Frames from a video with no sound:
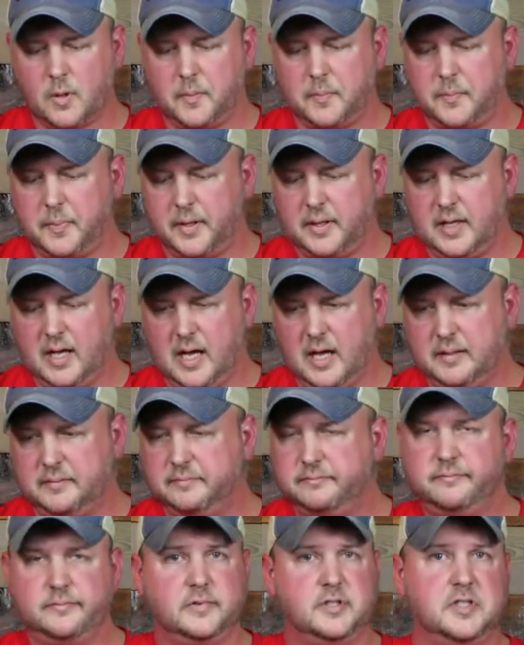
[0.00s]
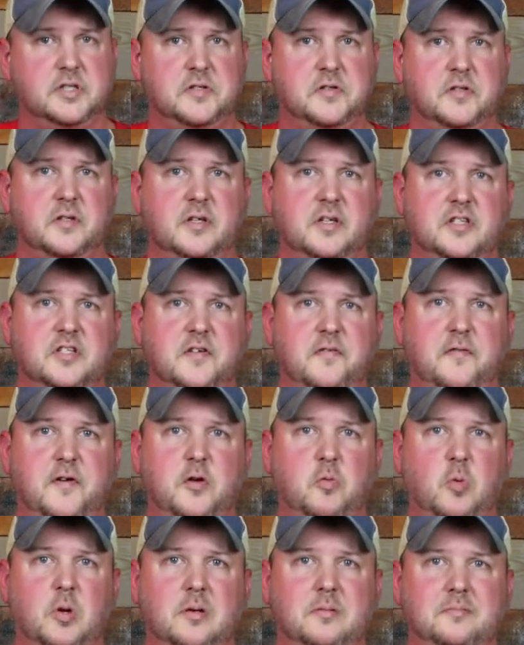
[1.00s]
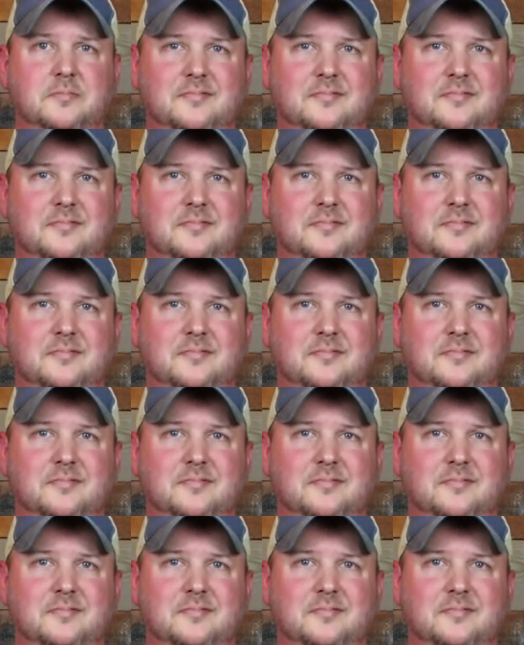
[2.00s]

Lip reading: But yeah, this is a fun one.